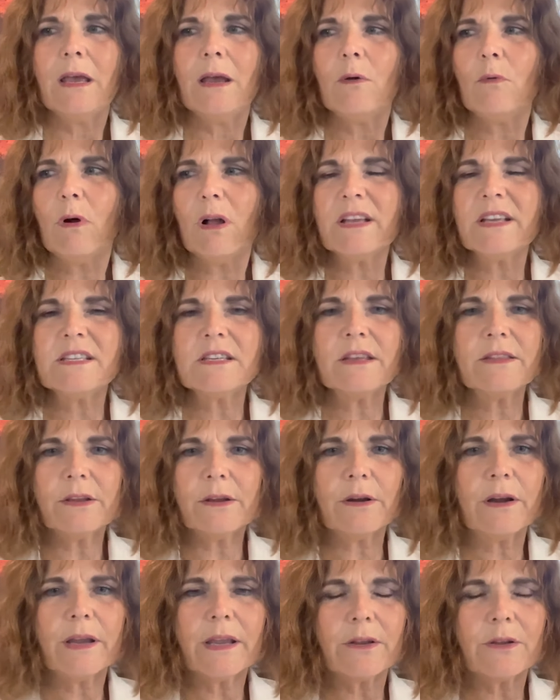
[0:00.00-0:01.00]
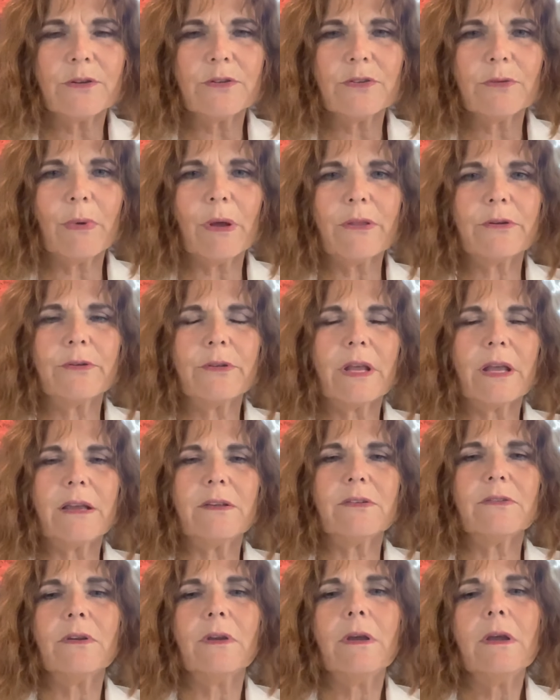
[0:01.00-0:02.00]
While he's in there, he could do some other
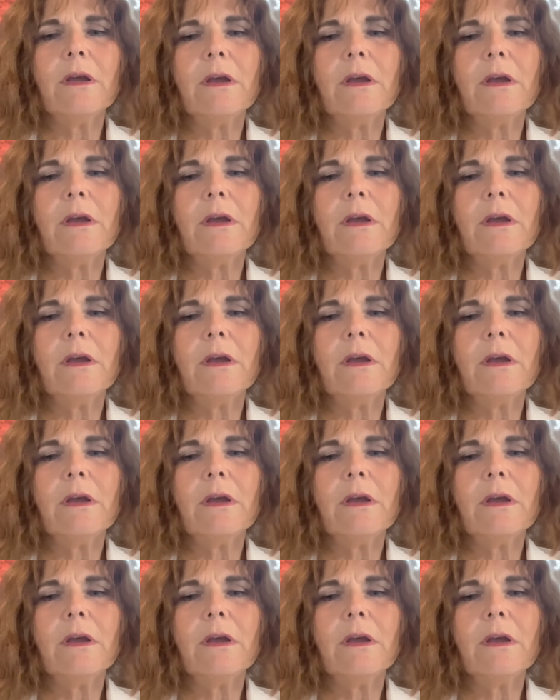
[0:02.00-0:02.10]
things.